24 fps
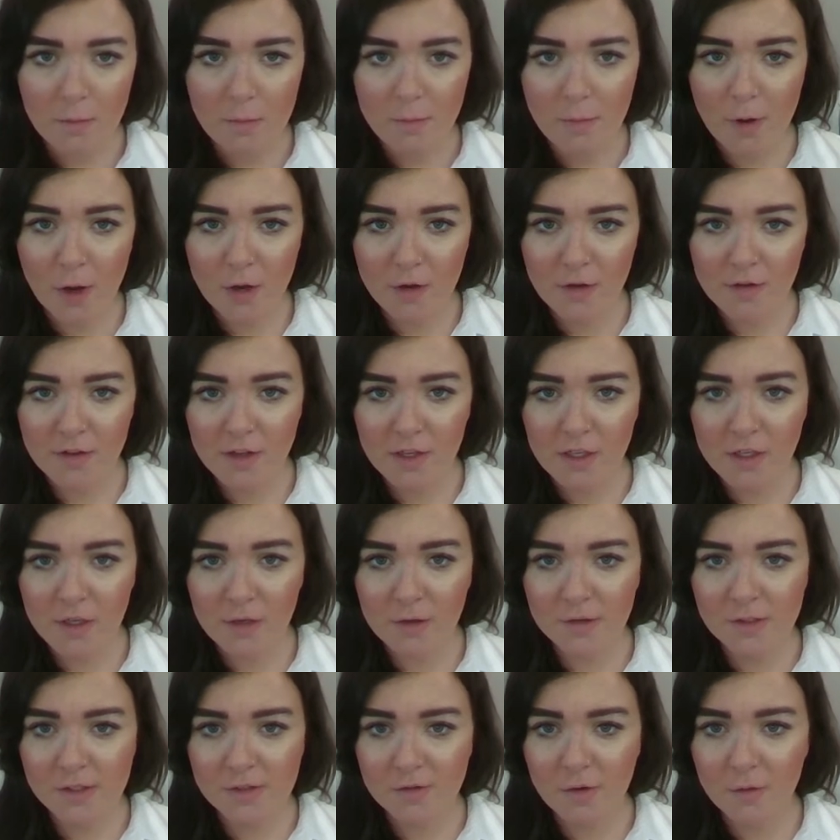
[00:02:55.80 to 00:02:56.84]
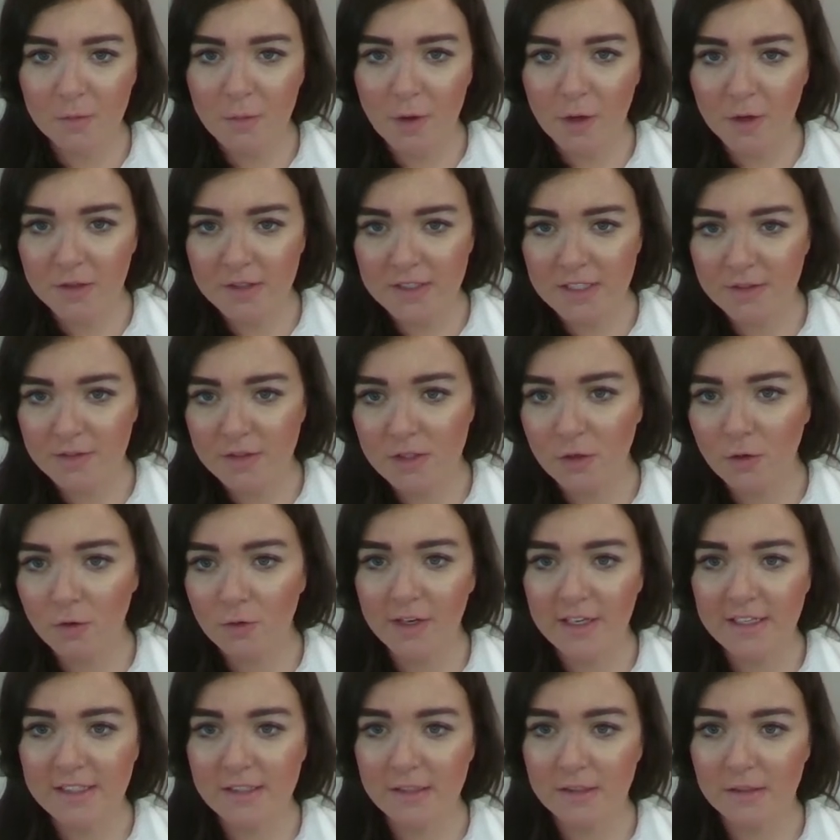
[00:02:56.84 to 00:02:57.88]
Both are used for motives or
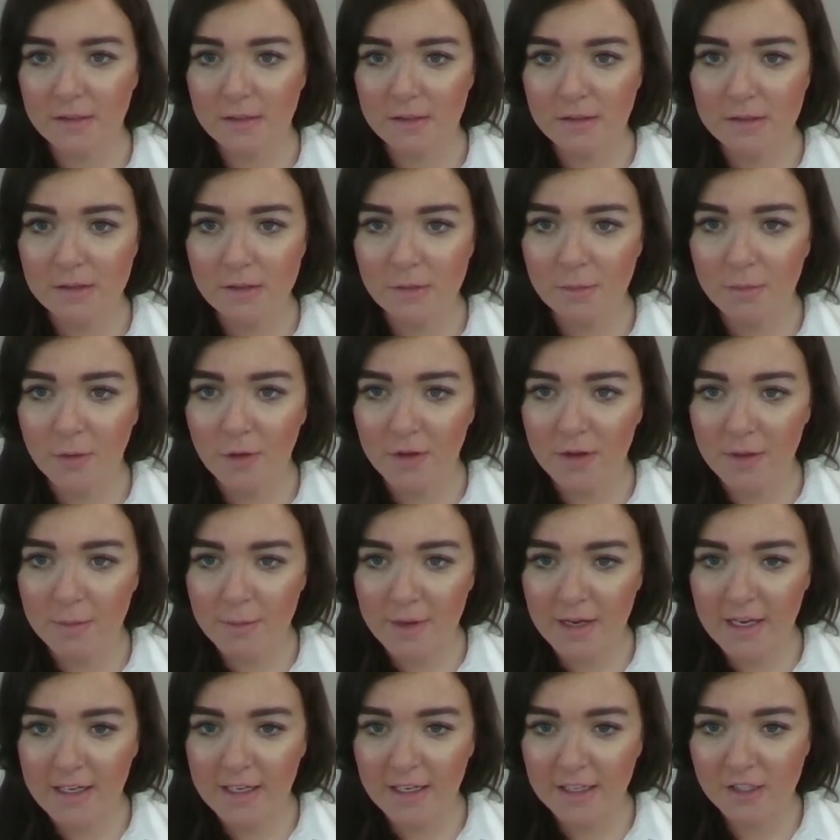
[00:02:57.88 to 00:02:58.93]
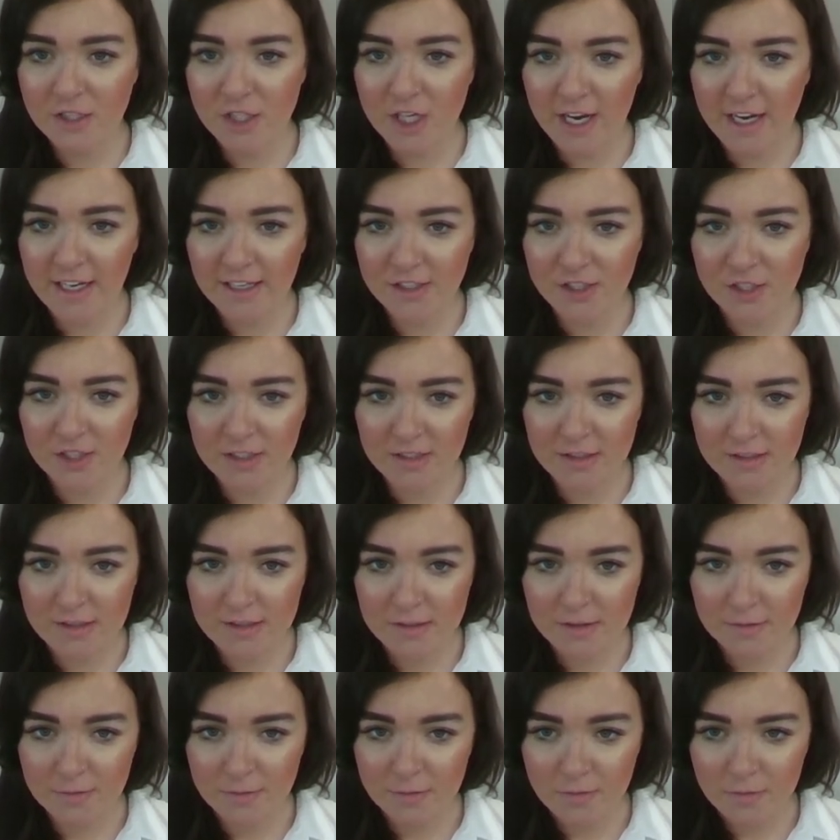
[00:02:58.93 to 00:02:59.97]
reasons, but the meaning
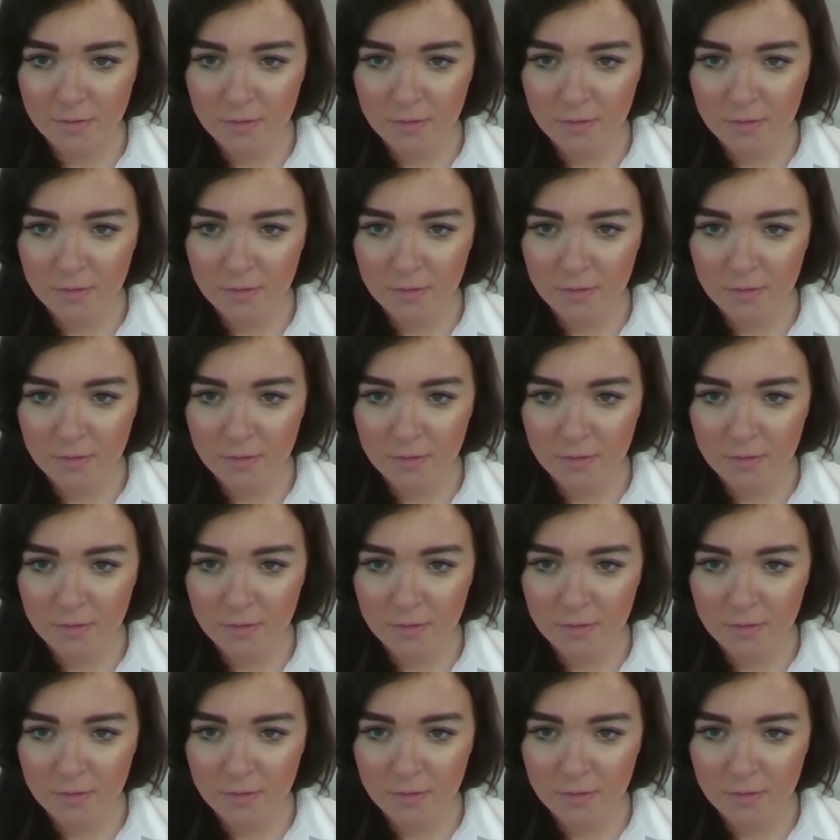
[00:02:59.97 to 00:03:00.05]
changes.